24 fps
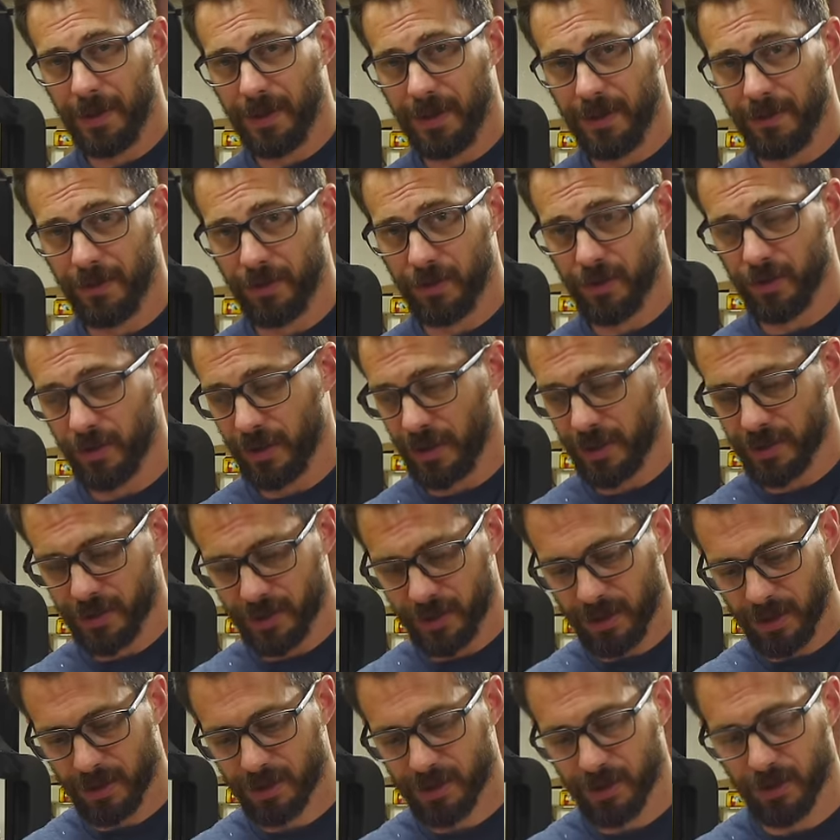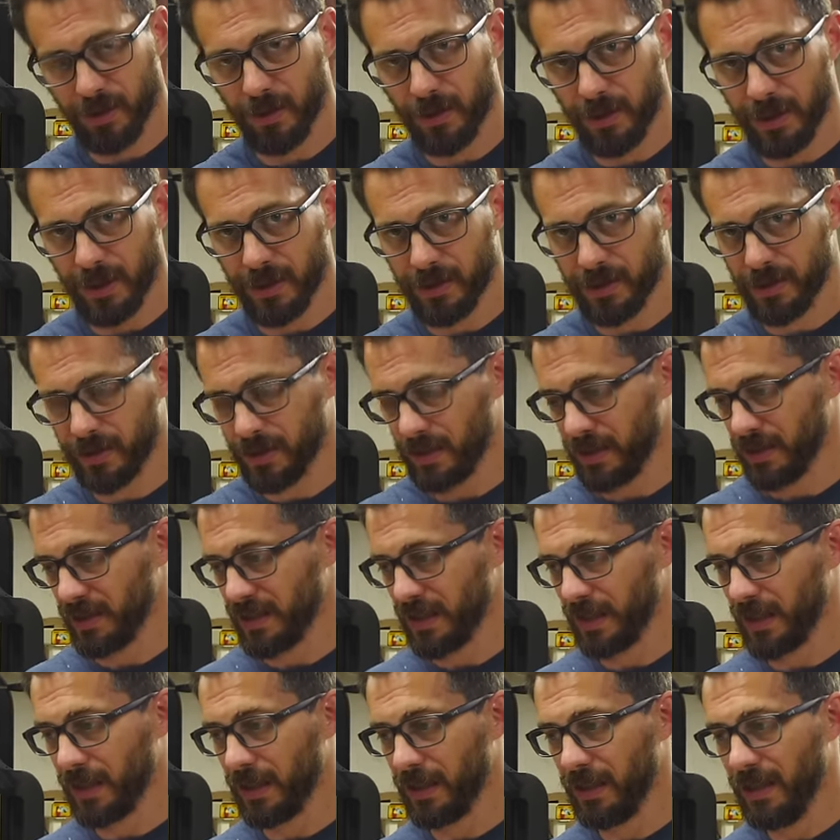in a different direction. I'll show you that in just a
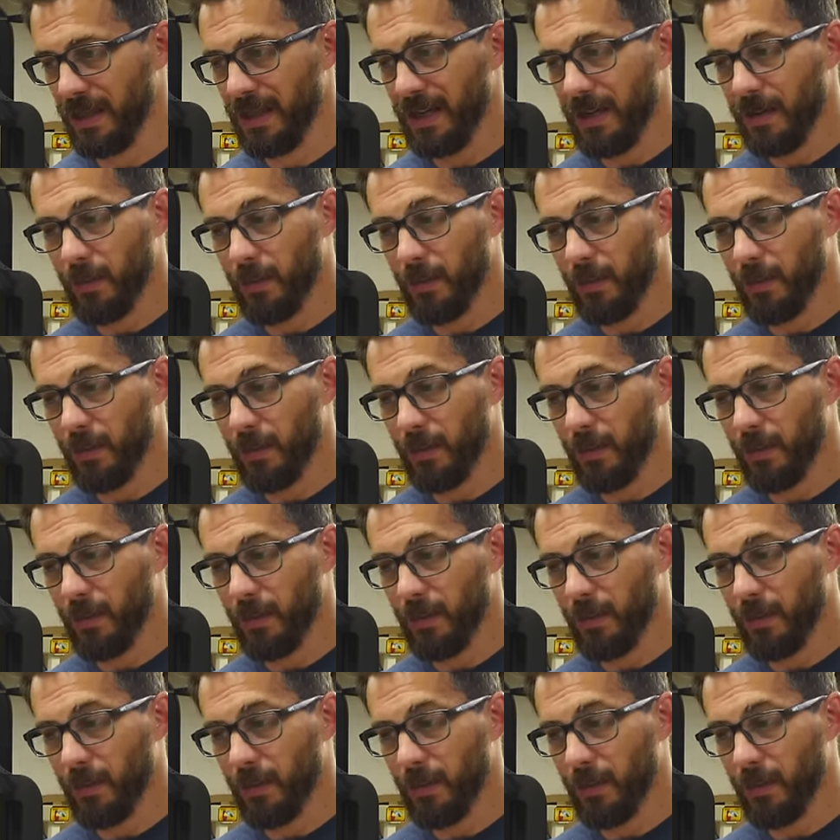second.